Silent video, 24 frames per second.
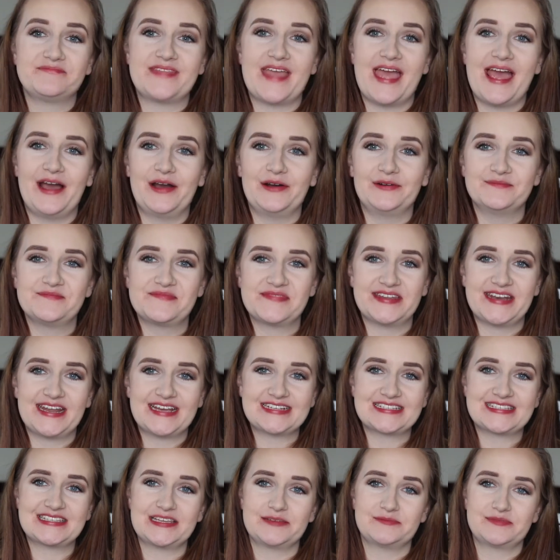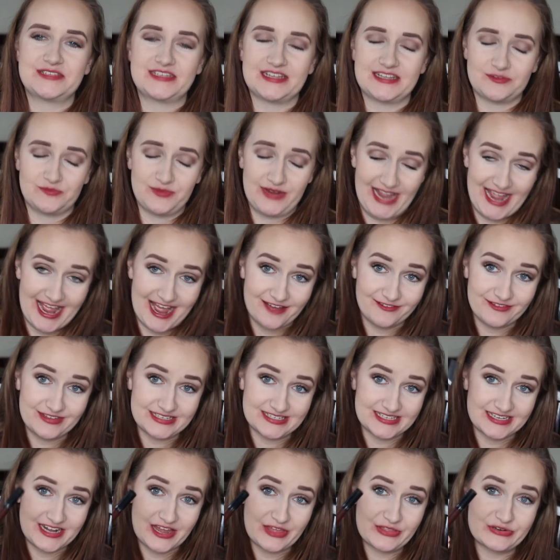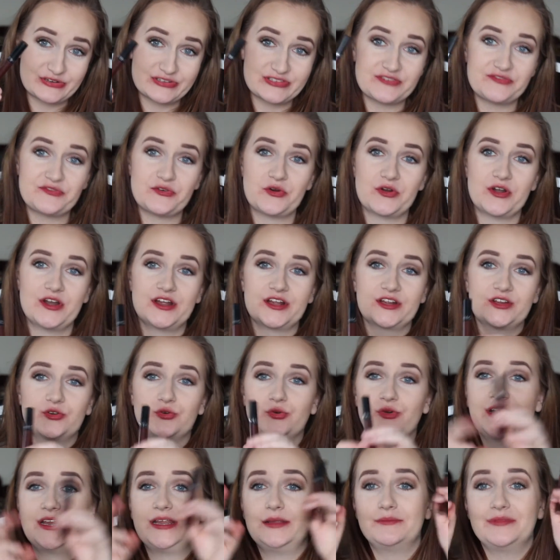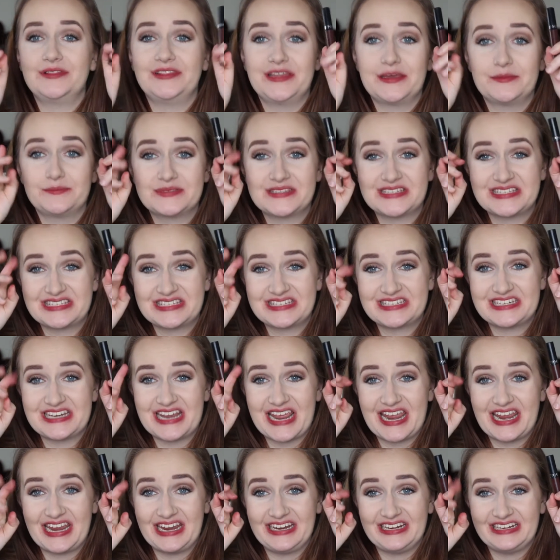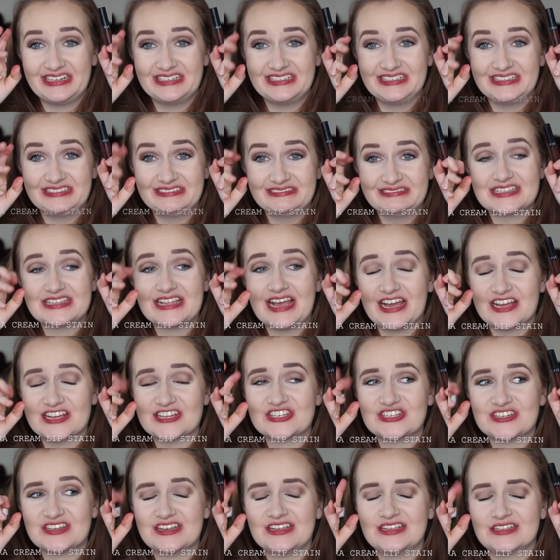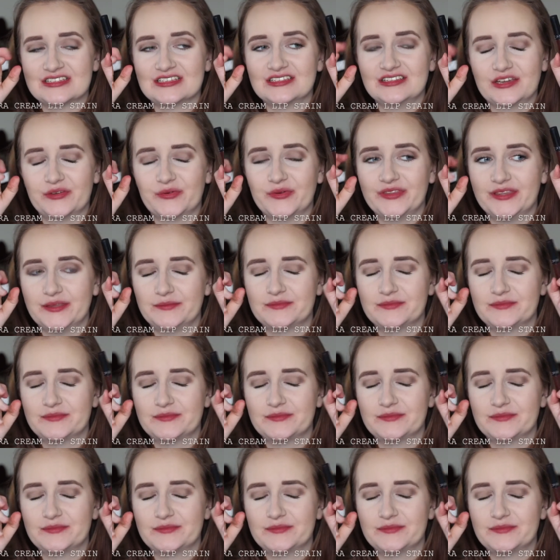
Now, the next lipstick we have is another Sephora Cream Lip Stain / it's a liquid